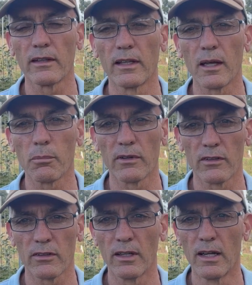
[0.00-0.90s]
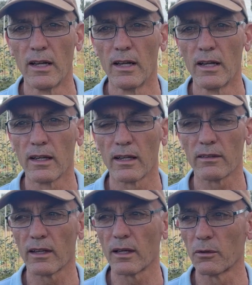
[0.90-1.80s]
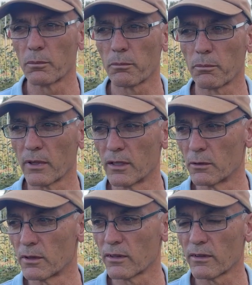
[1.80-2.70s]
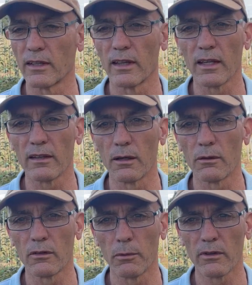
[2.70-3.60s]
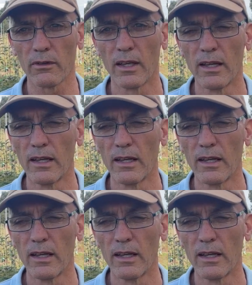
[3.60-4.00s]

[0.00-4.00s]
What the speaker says: in that position. So that was pretty good to see that response.